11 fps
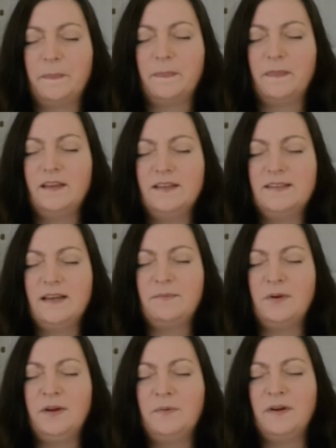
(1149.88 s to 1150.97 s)
He said
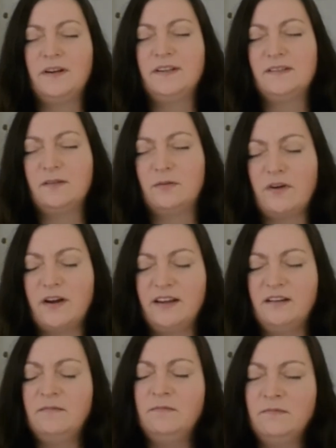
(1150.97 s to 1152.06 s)
my one is Orion.